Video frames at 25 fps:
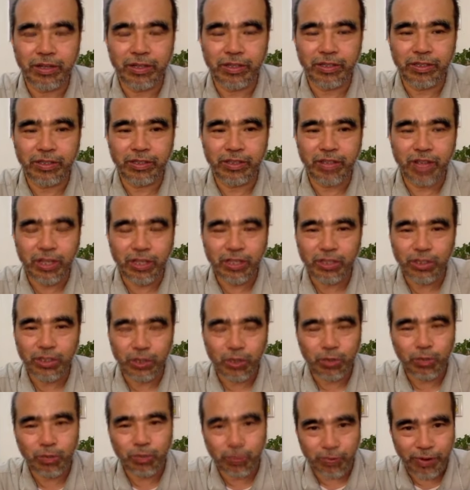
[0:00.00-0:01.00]
not
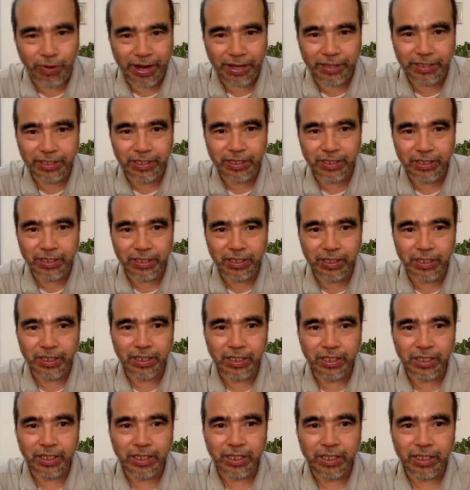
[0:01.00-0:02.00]
so bright,
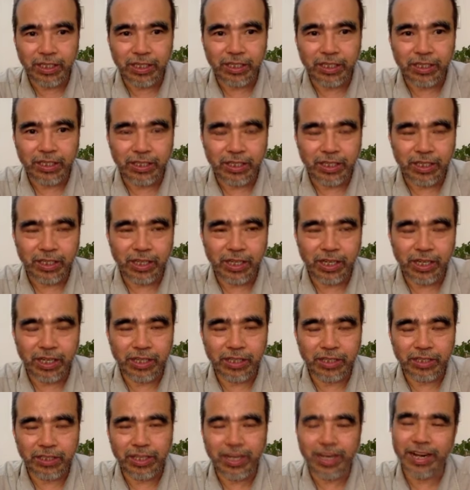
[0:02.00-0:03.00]

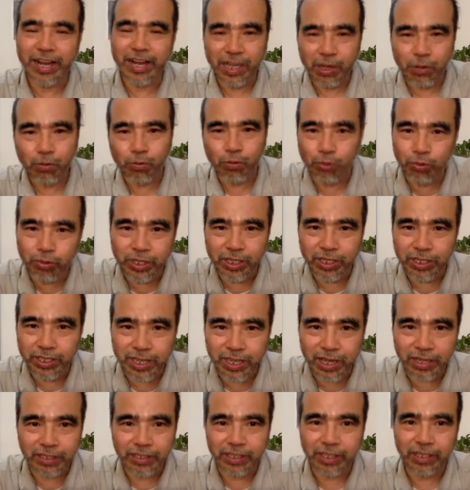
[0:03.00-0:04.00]
so like a woody
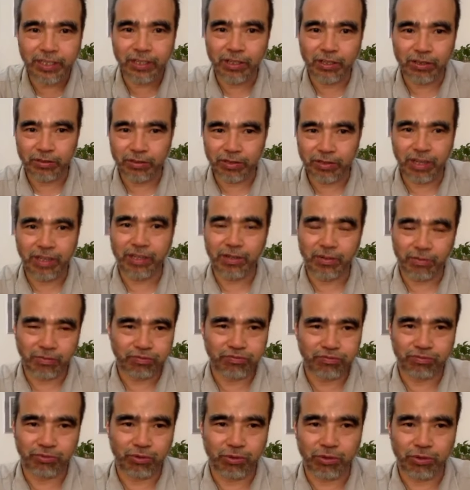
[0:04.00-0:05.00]
sound,
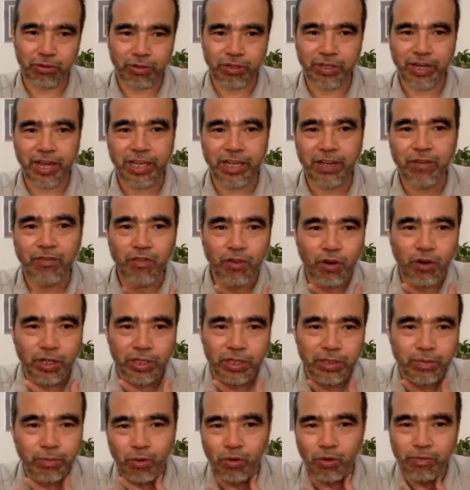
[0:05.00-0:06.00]
like a
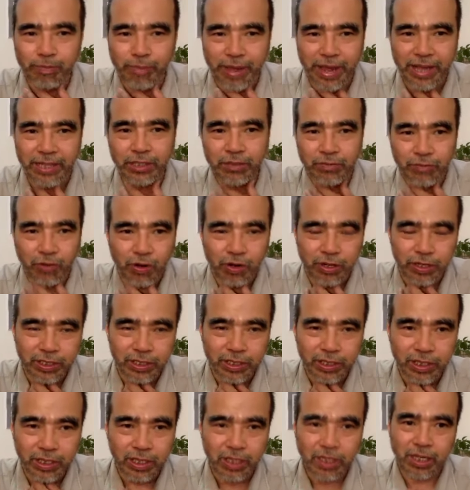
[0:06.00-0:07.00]
voice, man's
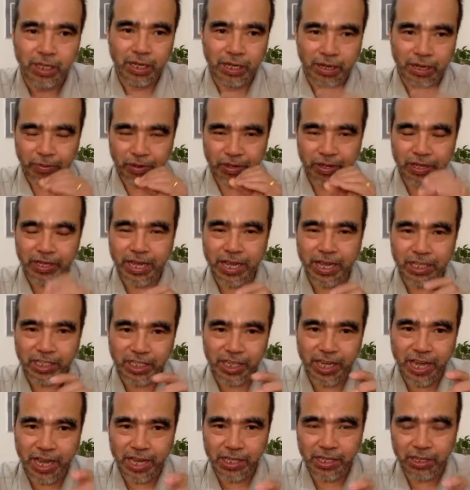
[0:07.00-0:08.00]
voice. You can
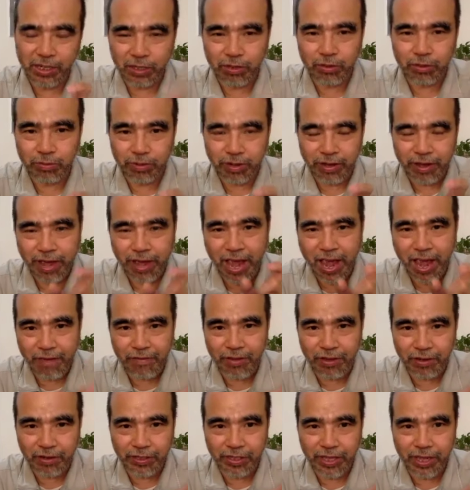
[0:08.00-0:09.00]
change a little
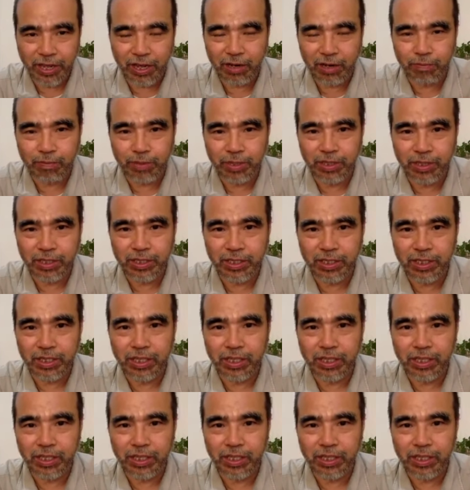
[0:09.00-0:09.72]
heavier tailpiece,